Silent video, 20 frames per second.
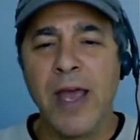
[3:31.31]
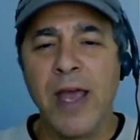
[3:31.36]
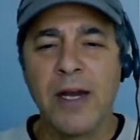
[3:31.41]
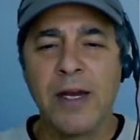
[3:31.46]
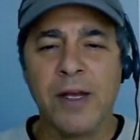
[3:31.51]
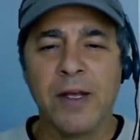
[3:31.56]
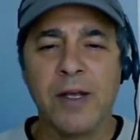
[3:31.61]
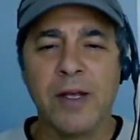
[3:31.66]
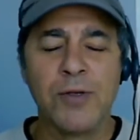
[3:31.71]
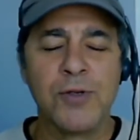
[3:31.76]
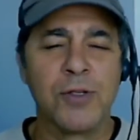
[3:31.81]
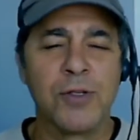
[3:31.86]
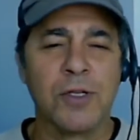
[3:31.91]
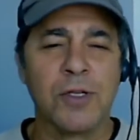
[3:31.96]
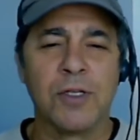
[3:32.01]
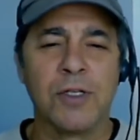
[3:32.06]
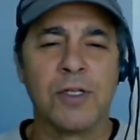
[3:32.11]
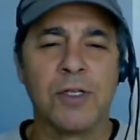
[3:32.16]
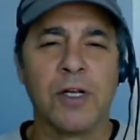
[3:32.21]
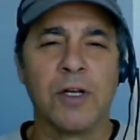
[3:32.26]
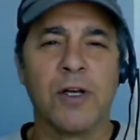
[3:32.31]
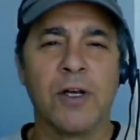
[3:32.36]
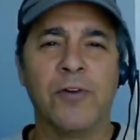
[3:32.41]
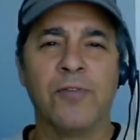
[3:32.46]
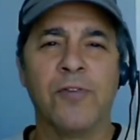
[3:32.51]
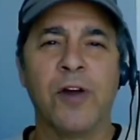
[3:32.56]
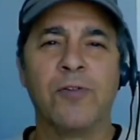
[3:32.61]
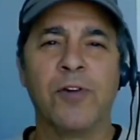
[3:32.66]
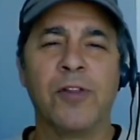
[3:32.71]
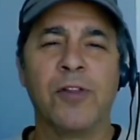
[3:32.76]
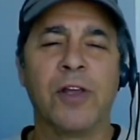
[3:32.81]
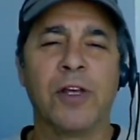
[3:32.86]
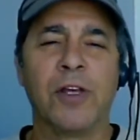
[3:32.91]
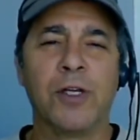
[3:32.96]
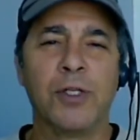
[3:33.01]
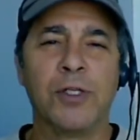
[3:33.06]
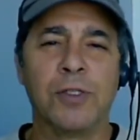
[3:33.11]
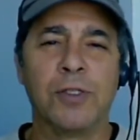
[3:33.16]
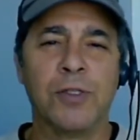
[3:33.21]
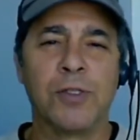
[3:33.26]
that is that if
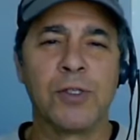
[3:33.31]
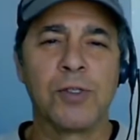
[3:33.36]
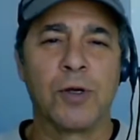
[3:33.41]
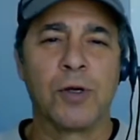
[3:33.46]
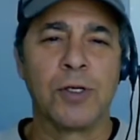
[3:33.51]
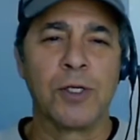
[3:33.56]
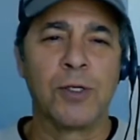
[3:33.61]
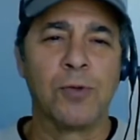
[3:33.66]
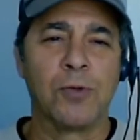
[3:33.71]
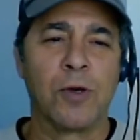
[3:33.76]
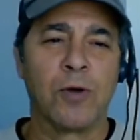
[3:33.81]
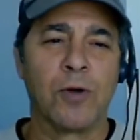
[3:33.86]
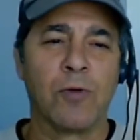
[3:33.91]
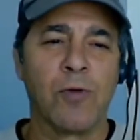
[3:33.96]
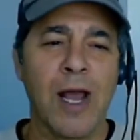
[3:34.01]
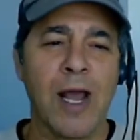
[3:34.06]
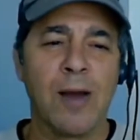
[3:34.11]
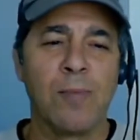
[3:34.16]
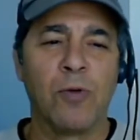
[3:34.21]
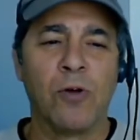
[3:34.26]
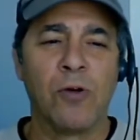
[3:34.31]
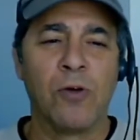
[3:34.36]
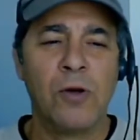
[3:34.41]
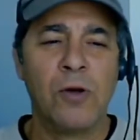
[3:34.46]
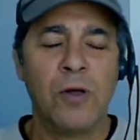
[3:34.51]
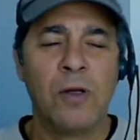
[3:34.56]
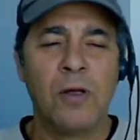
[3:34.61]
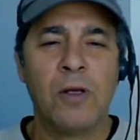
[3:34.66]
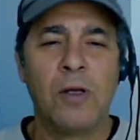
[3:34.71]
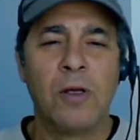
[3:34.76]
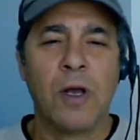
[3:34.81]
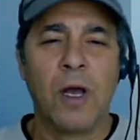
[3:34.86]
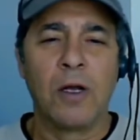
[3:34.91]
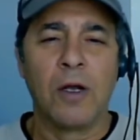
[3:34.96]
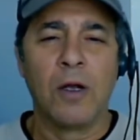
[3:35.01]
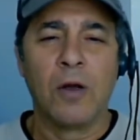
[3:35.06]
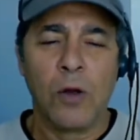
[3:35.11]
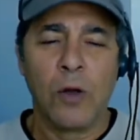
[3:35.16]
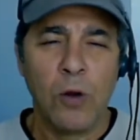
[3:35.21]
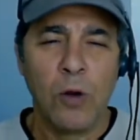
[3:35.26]
everything should start to unravel
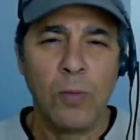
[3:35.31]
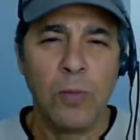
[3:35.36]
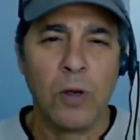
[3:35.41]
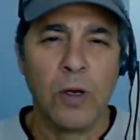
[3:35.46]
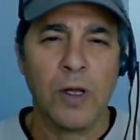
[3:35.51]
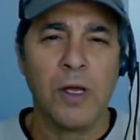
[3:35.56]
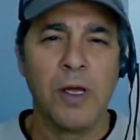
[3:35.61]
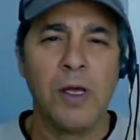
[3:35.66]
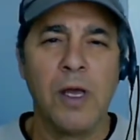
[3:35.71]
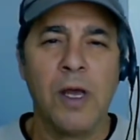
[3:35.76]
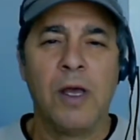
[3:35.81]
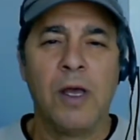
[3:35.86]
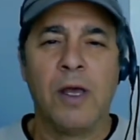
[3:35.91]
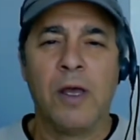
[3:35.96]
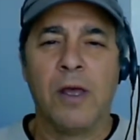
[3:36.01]
globally,